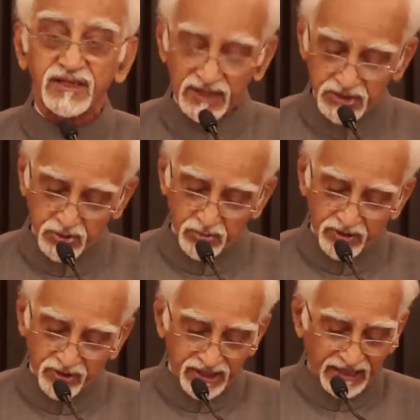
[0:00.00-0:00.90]

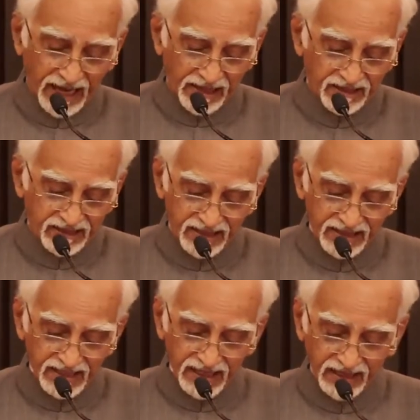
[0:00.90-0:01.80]
assume
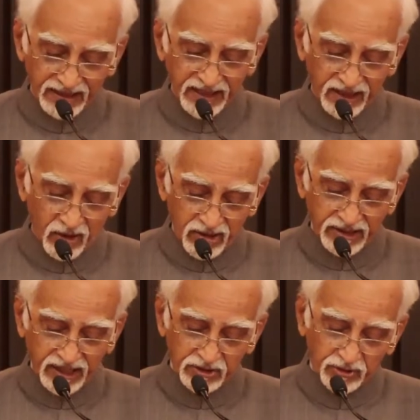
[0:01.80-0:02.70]
criticality in the
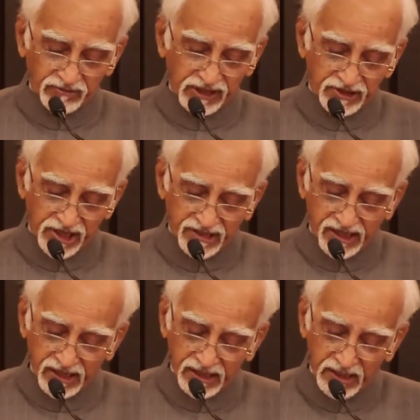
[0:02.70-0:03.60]
context of the
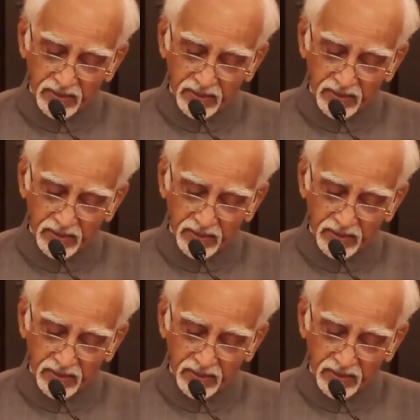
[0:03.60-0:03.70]
agenda